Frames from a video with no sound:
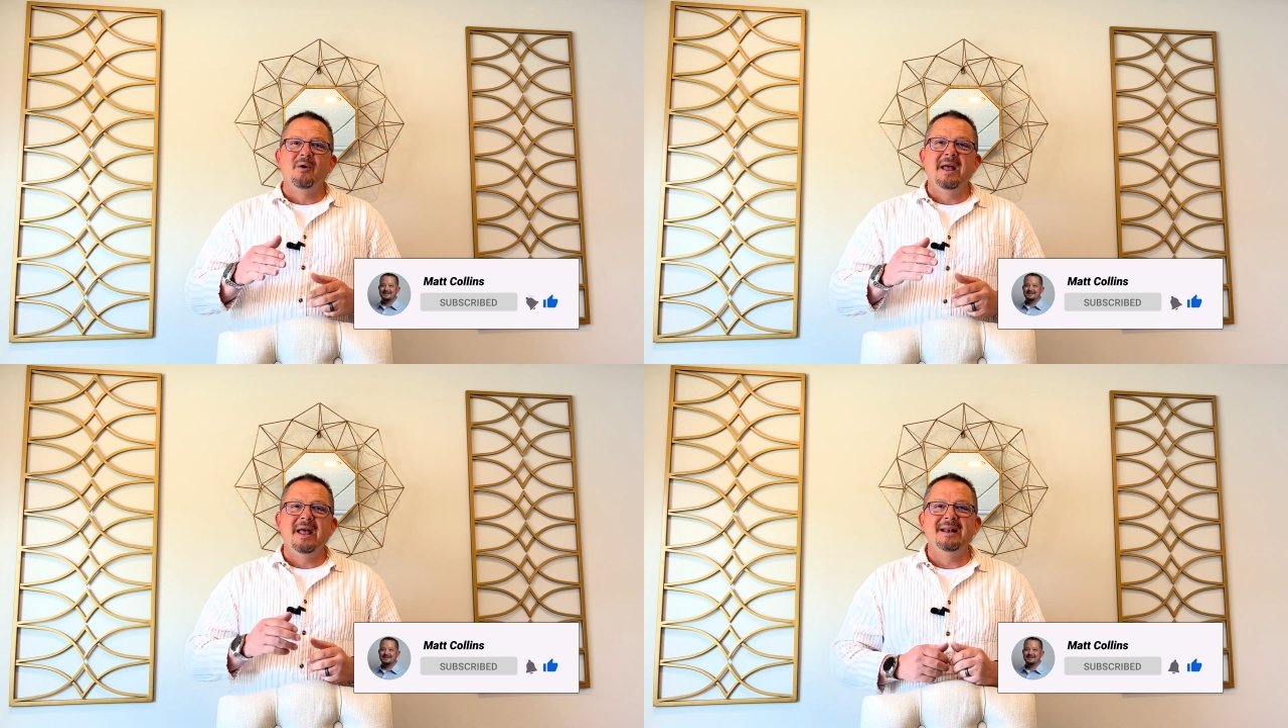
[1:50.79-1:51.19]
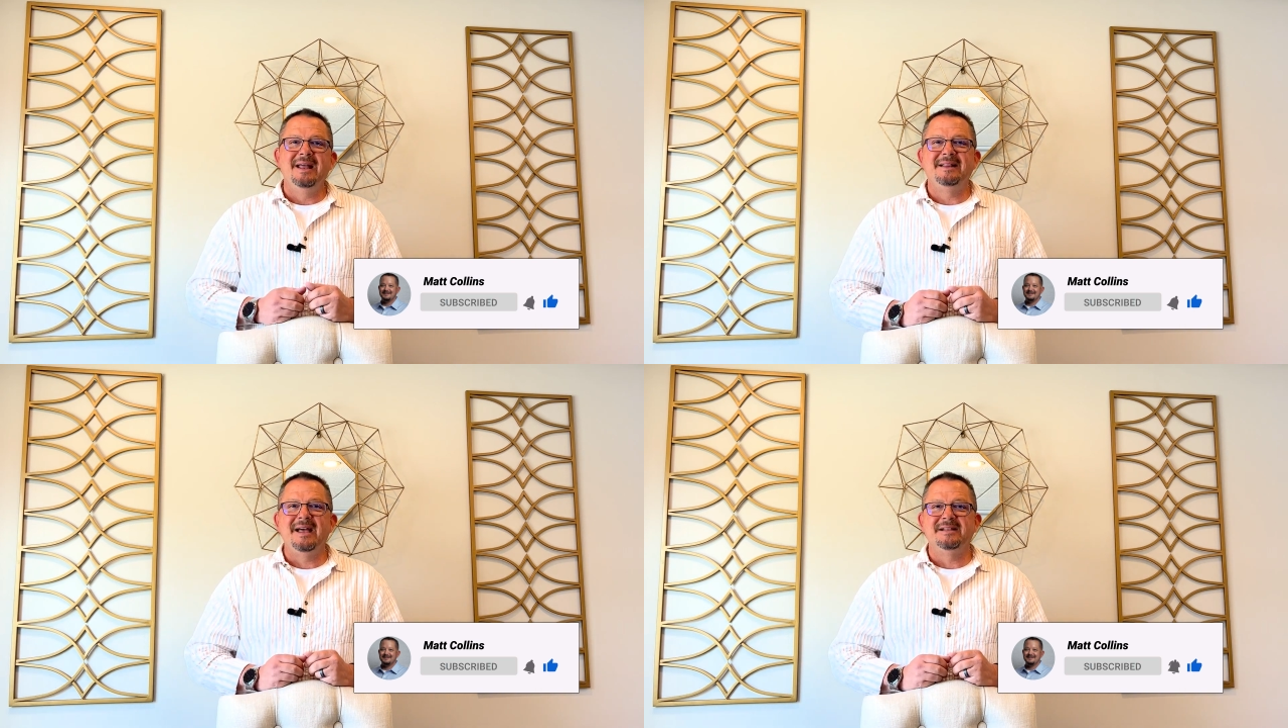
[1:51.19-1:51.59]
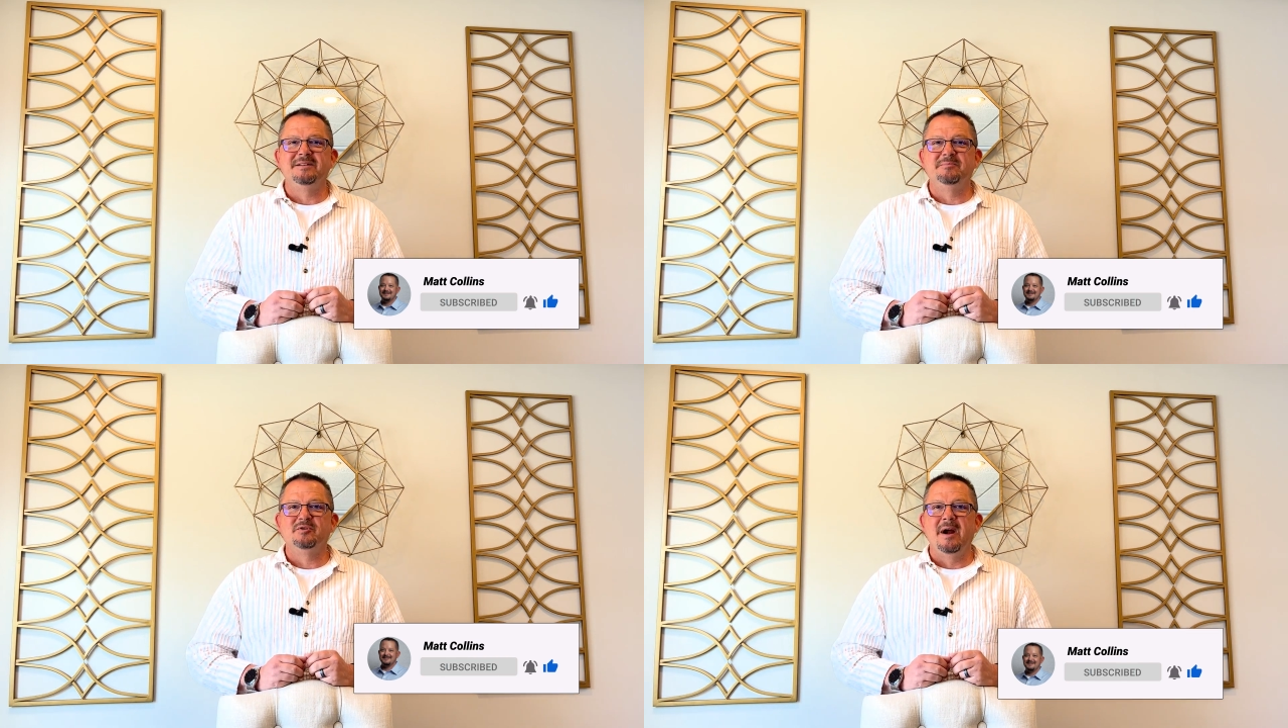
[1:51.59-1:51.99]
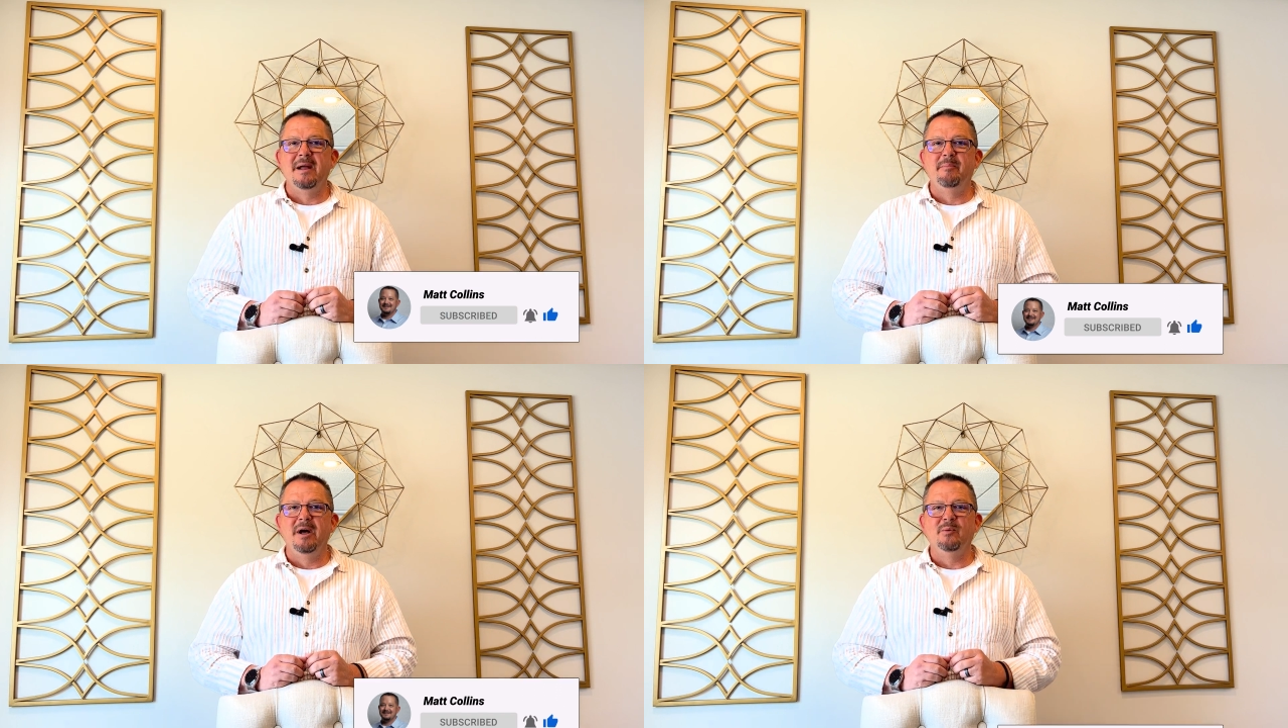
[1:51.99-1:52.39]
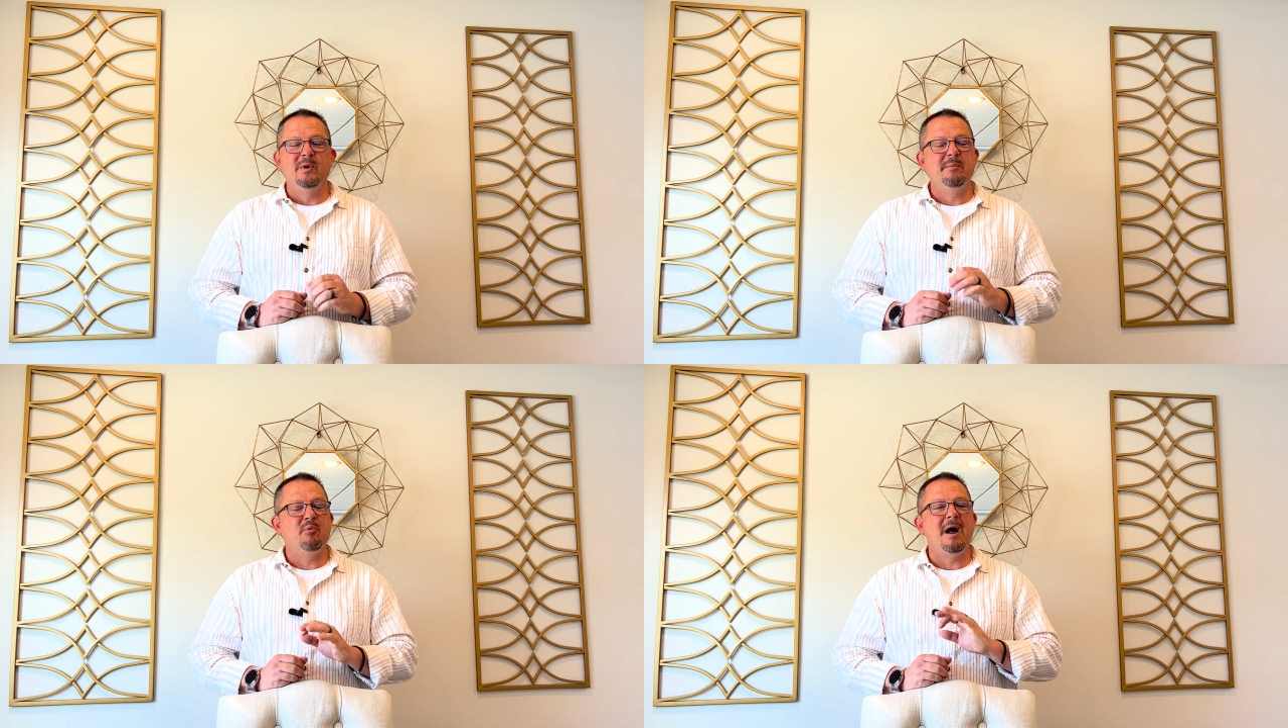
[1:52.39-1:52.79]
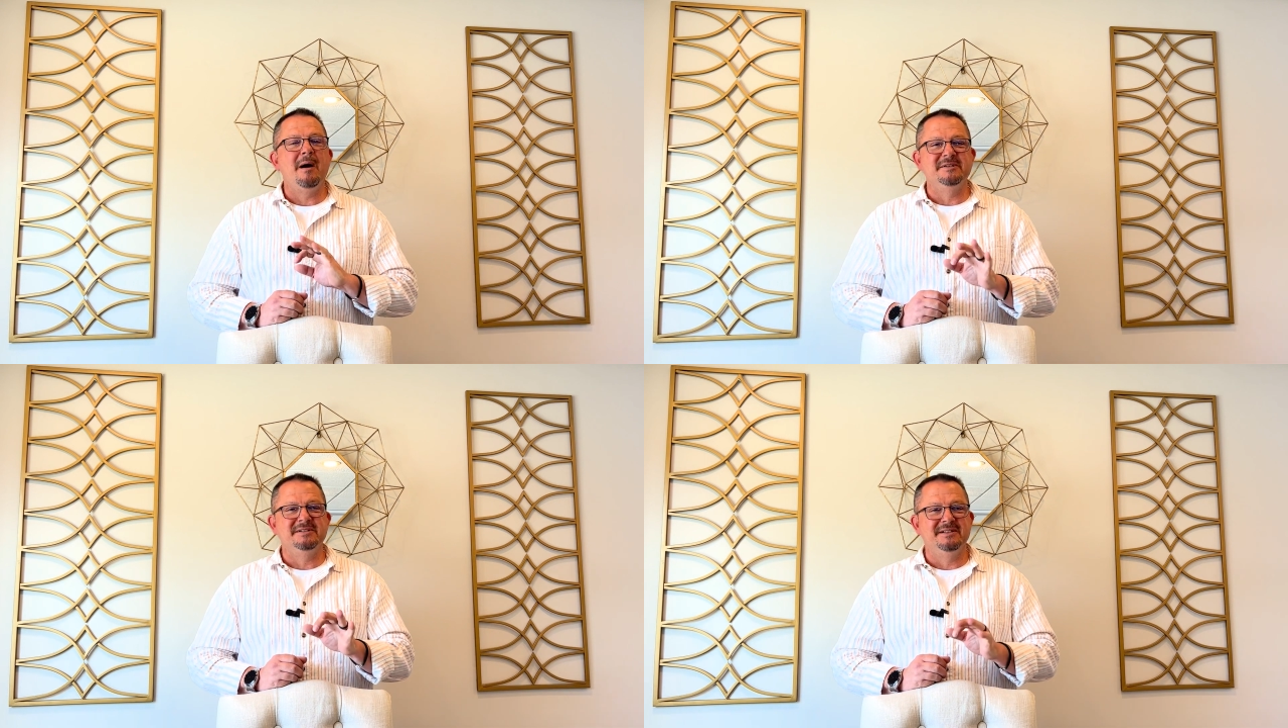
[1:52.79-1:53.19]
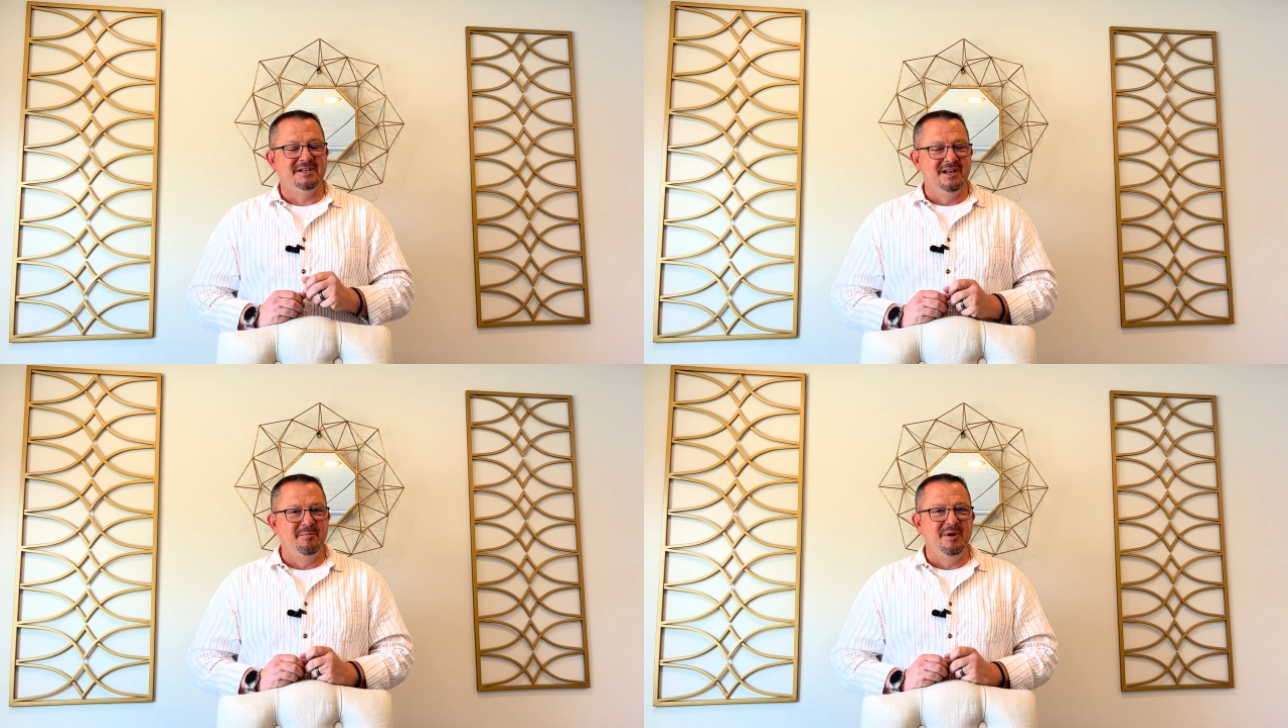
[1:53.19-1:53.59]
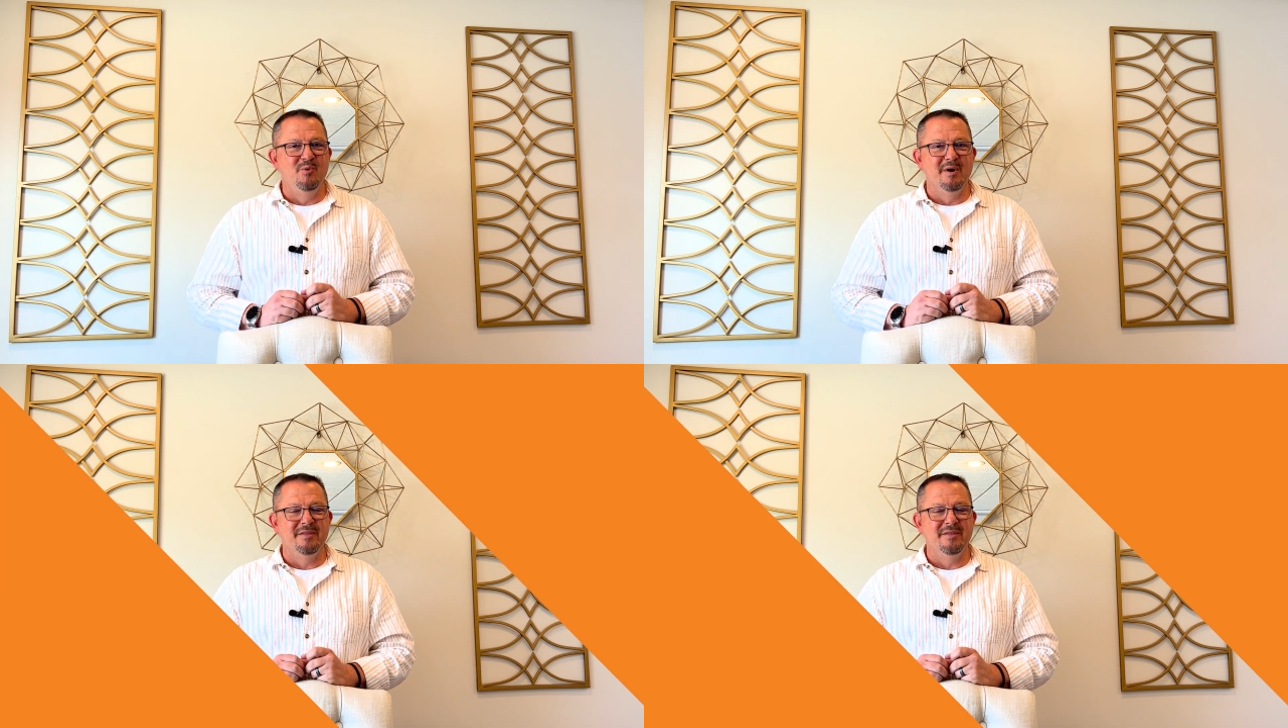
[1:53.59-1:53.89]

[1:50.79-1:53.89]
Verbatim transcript: go ahead and hit that subscribe button. We promise it's gonna be